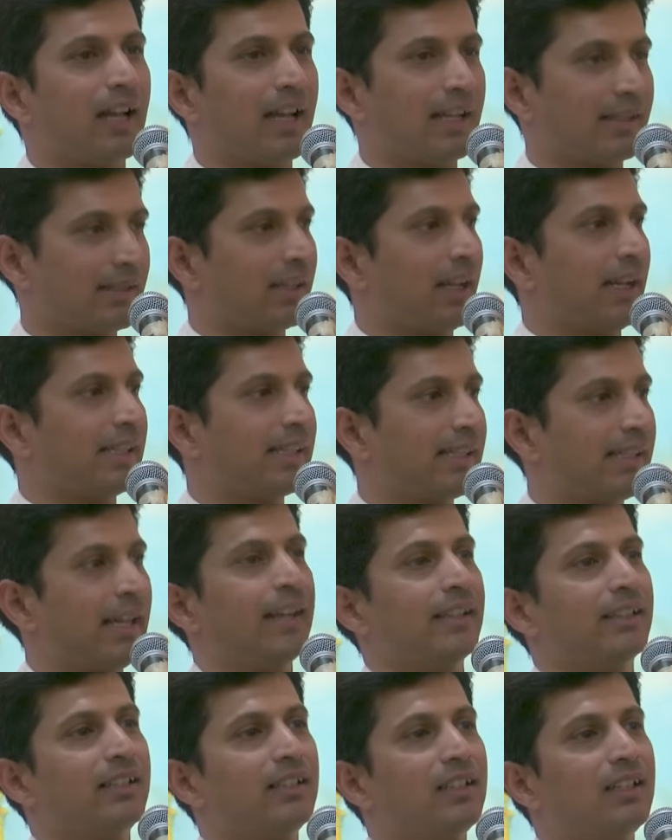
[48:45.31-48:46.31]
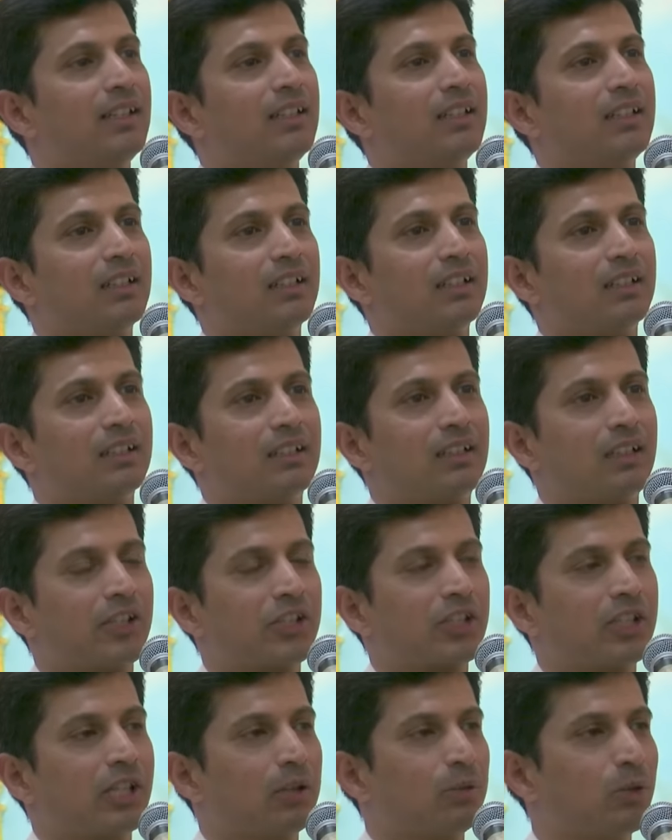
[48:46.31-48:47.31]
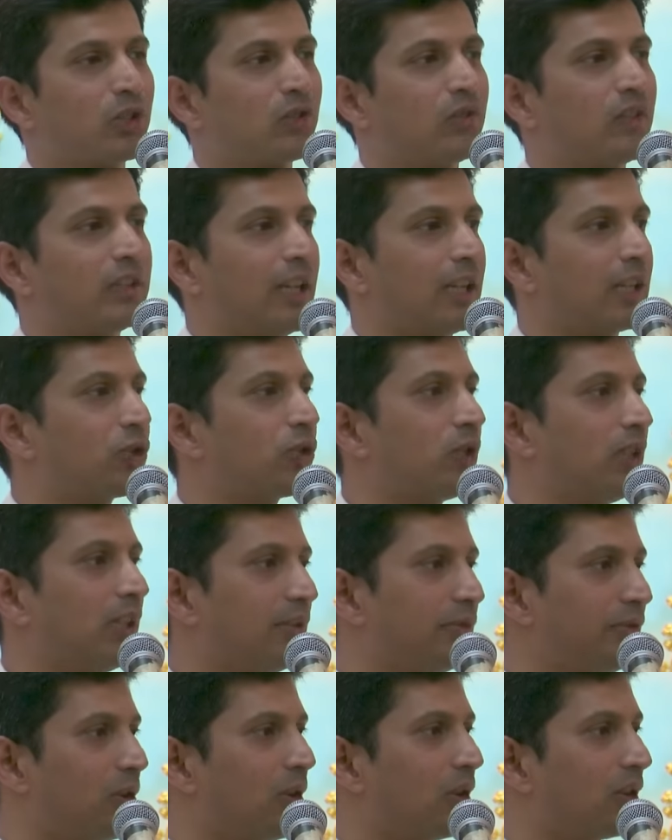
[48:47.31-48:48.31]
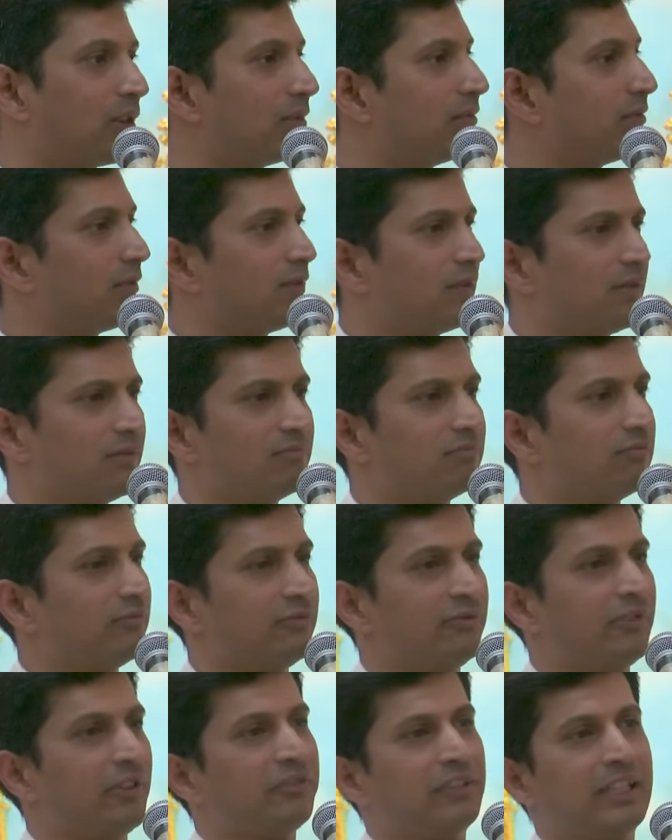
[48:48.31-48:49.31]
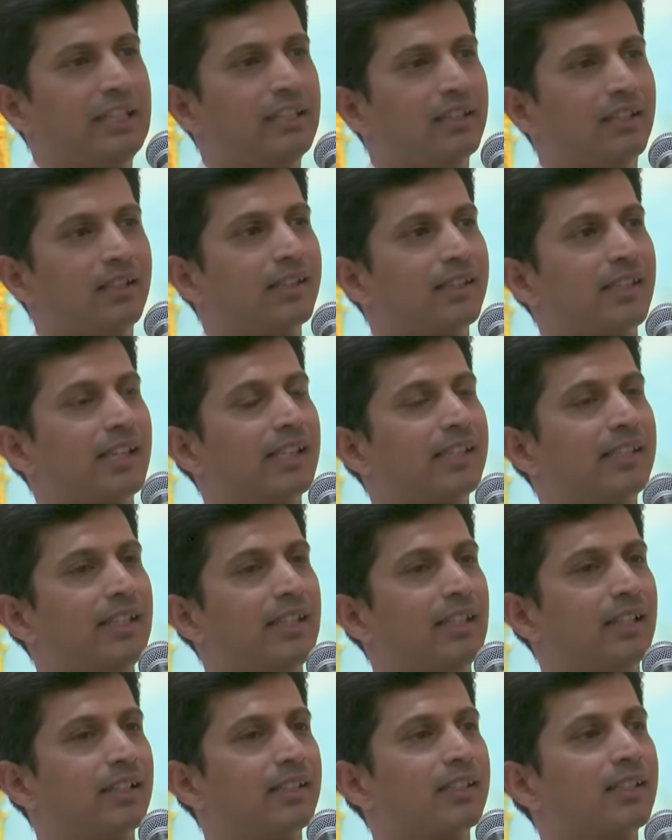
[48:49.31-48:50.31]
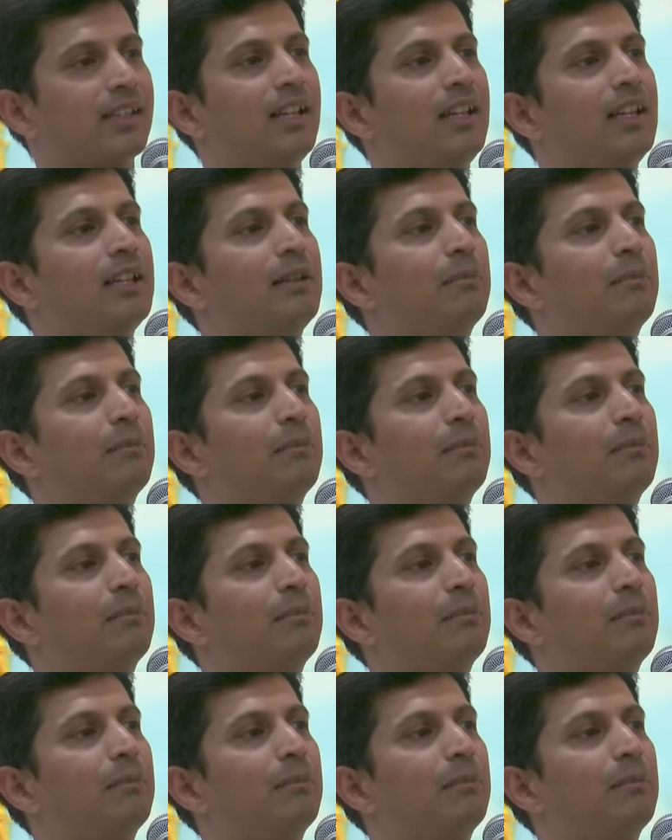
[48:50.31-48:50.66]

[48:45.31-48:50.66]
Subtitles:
As I said, Krishna was with Arjuna for 50 years, 60 years.